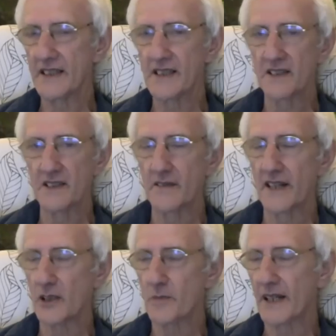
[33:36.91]
It's the
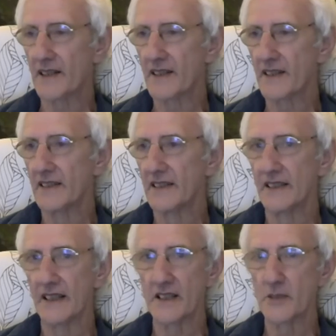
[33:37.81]
direct path,
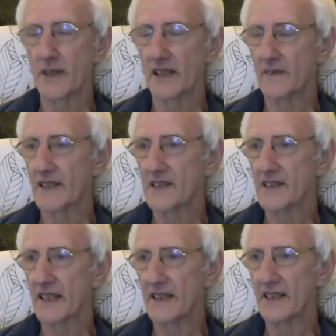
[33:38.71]
and as Bhagavan
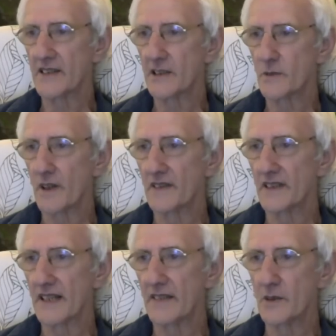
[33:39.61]
said, it's the one
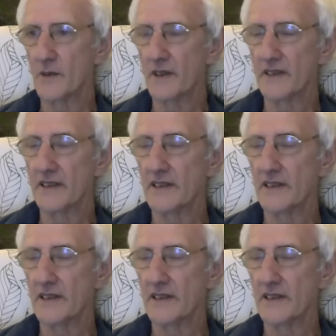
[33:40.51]
that everyone